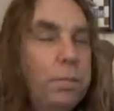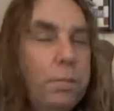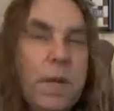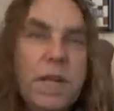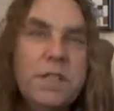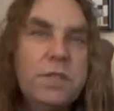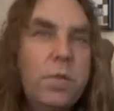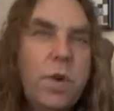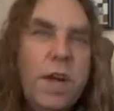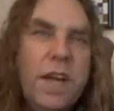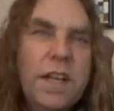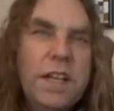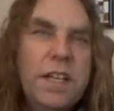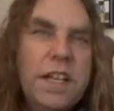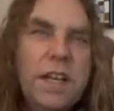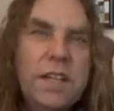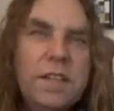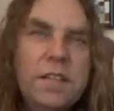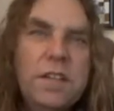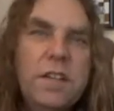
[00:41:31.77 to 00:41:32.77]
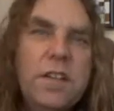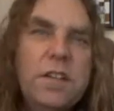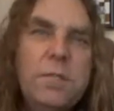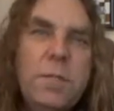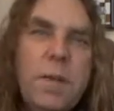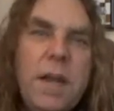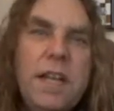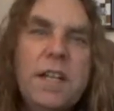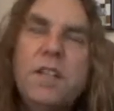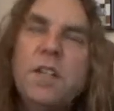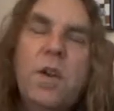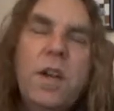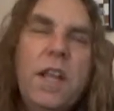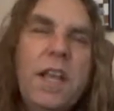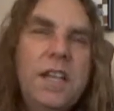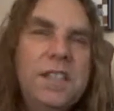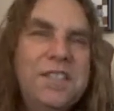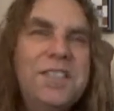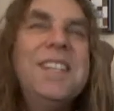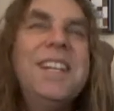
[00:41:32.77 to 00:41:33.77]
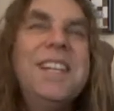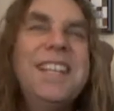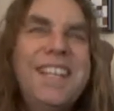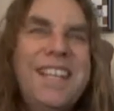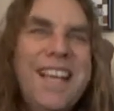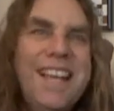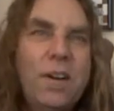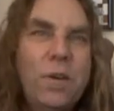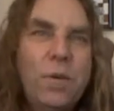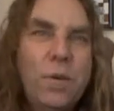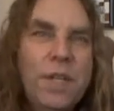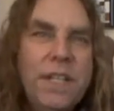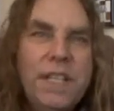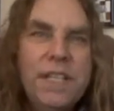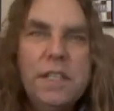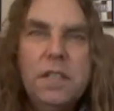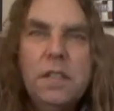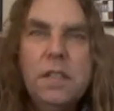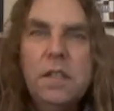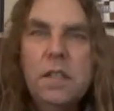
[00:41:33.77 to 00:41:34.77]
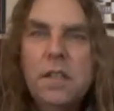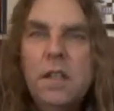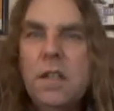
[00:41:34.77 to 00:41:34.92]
Best way to make a donation: get a reading.